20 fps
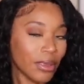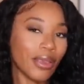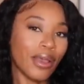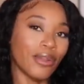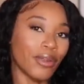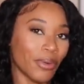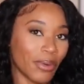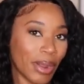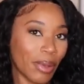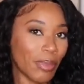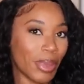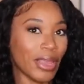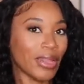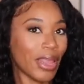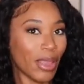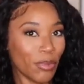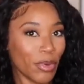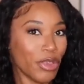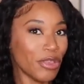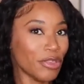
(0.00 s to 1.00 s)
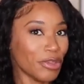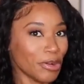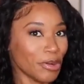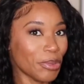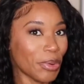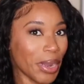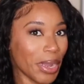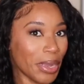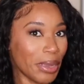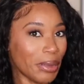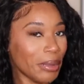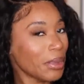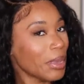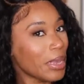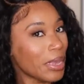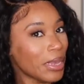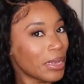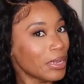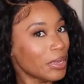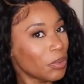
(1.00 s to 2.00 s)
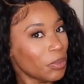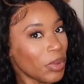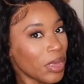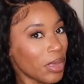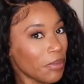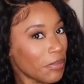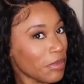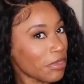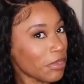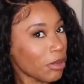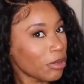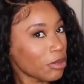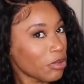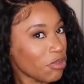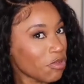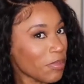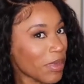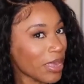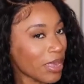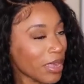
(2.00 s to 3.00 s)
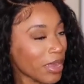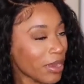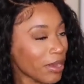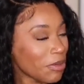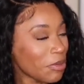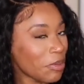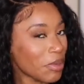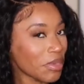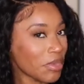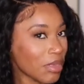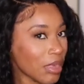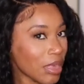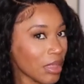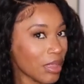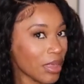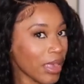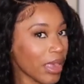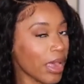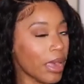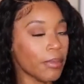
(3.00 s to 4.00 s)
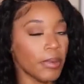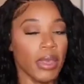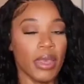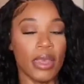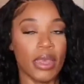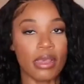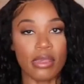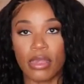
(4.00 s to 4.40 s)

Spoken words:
y'all know what I mean. Like when you turn around and the wig be so loose back here, you can see the cap.